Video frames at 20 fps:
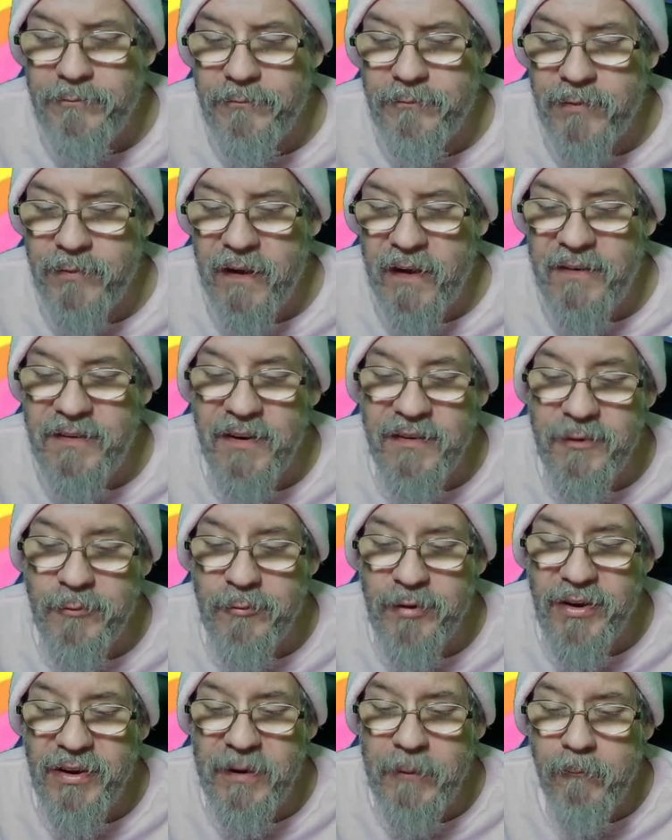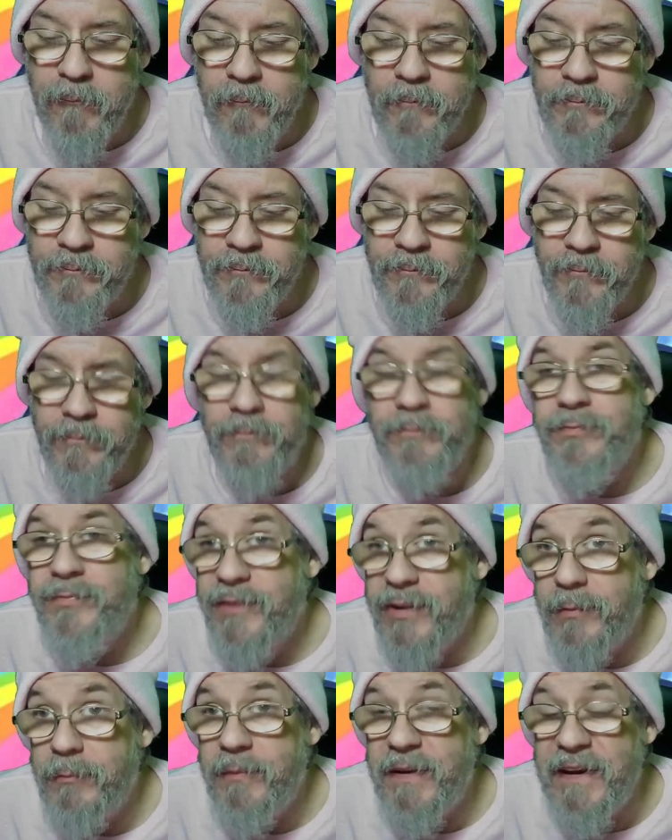It doesn't really, to
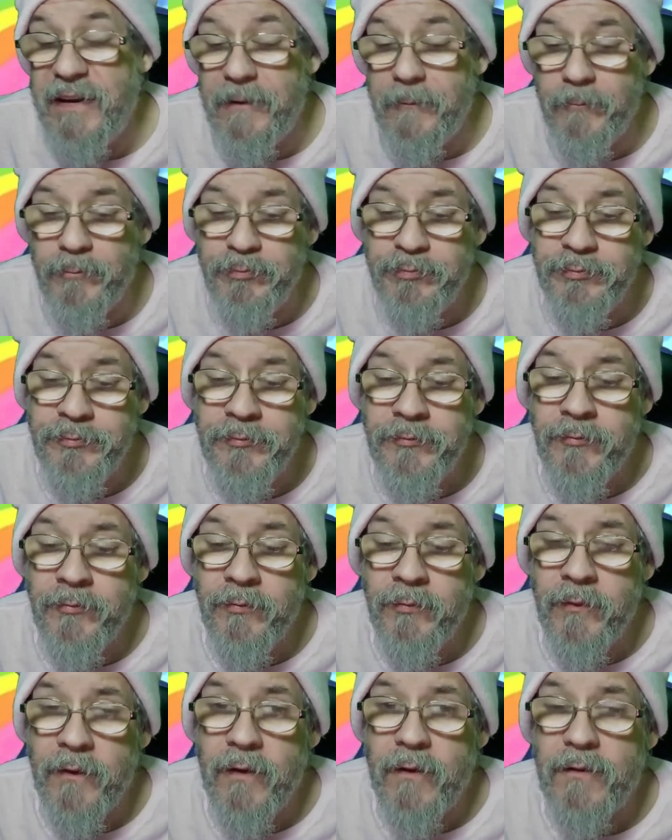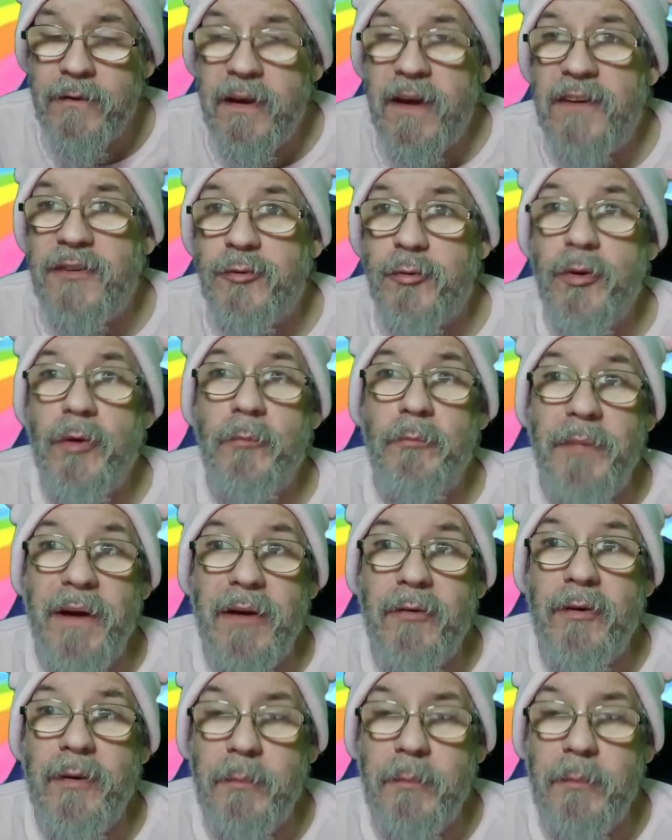me, taste real berry.